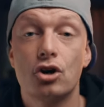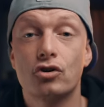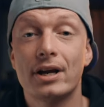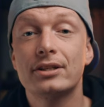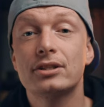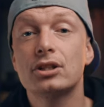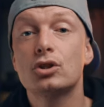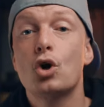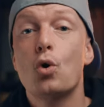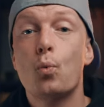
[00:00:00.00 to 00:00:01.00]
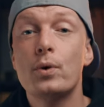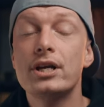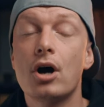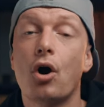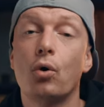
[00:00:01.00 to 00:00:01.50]
Granted,
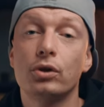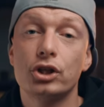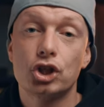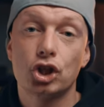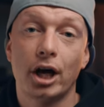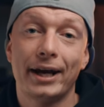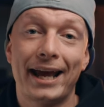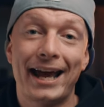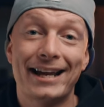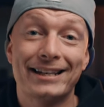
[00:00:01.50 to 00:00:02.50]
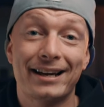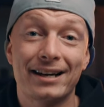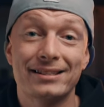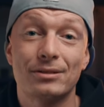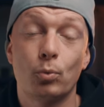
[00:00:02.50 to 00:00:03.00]
we only shot at
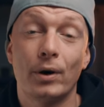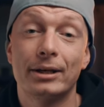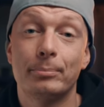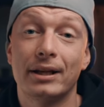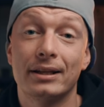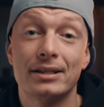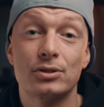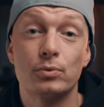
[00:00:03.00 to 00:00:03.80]
custom white balance.